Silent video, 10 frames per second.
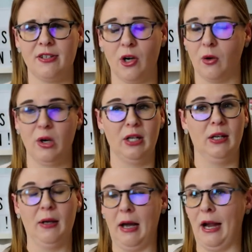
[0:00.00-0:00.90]
So
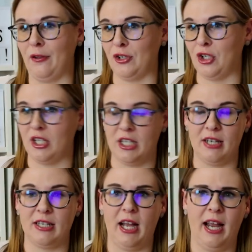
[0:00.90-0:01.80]
either she
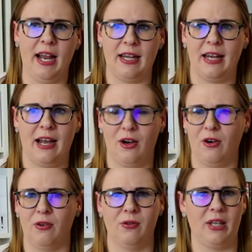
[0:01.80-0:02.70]
did die and
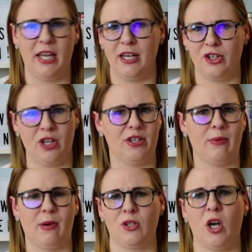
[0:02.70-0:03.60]
now Cage can
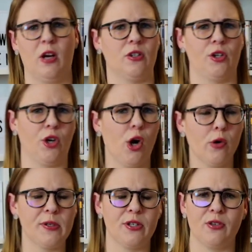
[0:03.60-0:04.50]
somehow talk to
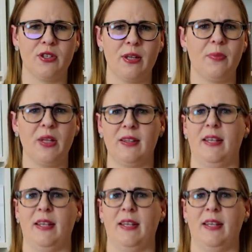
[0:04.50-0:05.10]
ghosts or something.